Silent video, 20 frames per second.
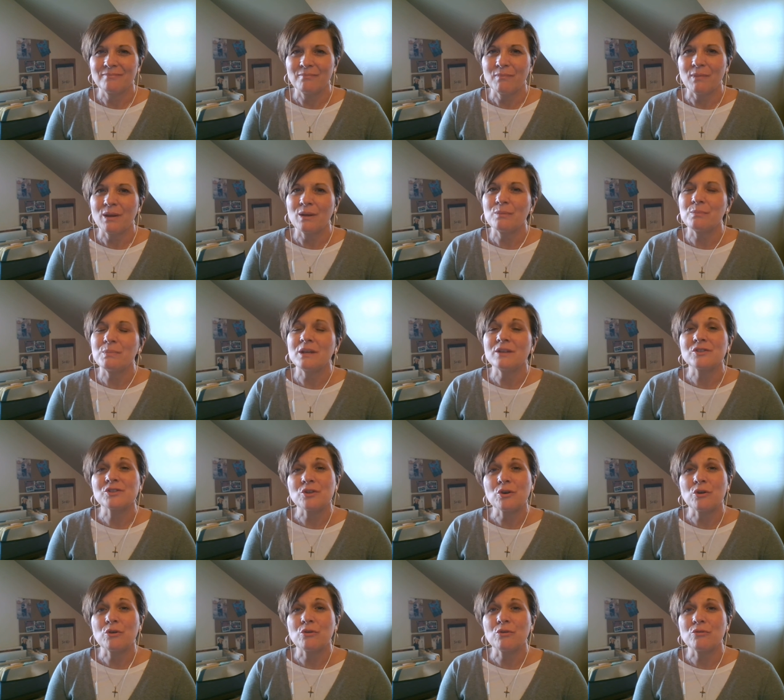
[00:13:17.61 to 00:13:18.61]
May it be
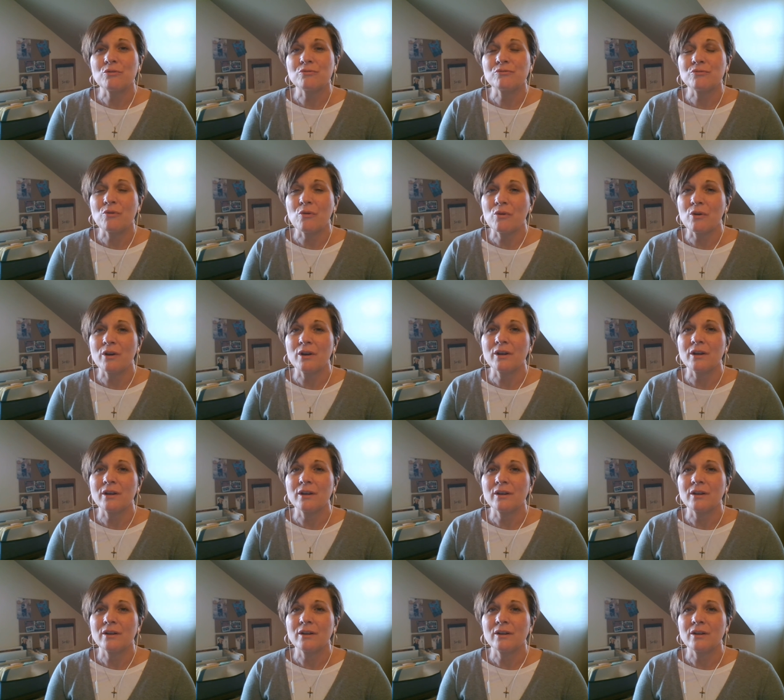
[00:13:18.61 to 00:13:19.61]
so for
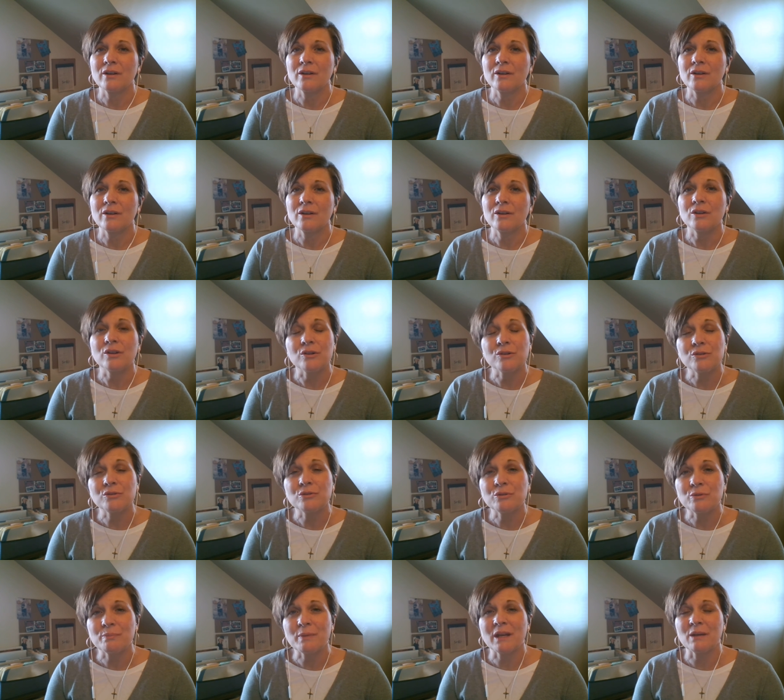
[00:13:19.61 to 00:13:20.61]

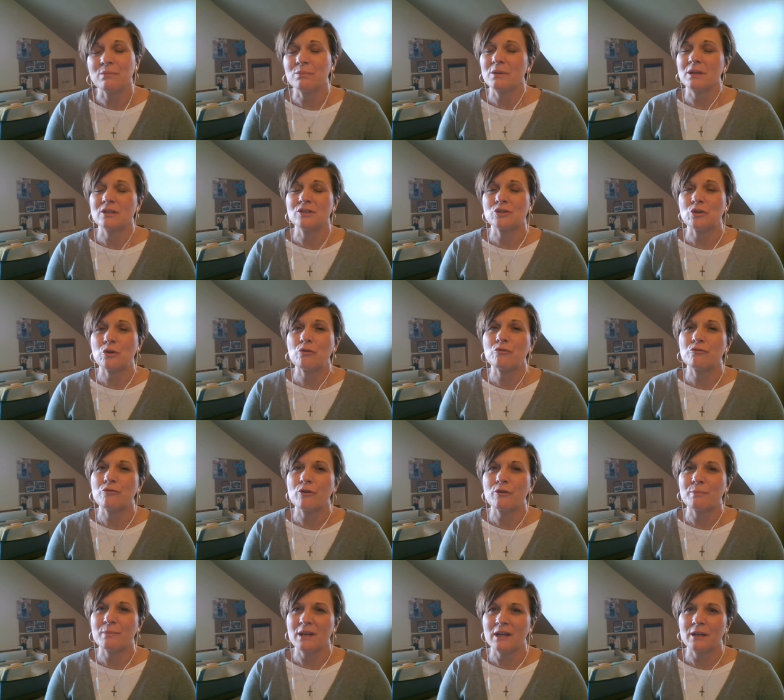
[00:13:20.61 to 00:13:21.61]
you, may it be so
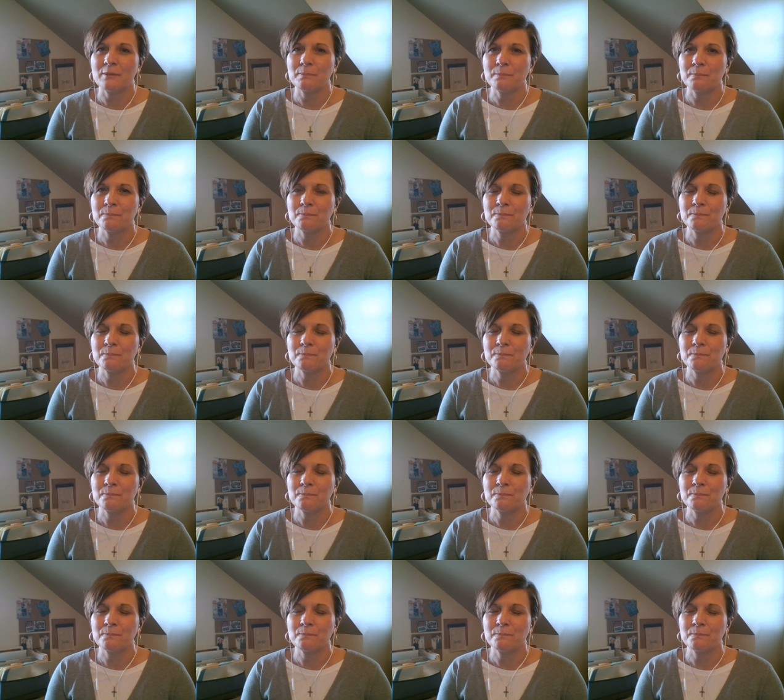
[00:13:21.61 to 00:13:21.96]
for me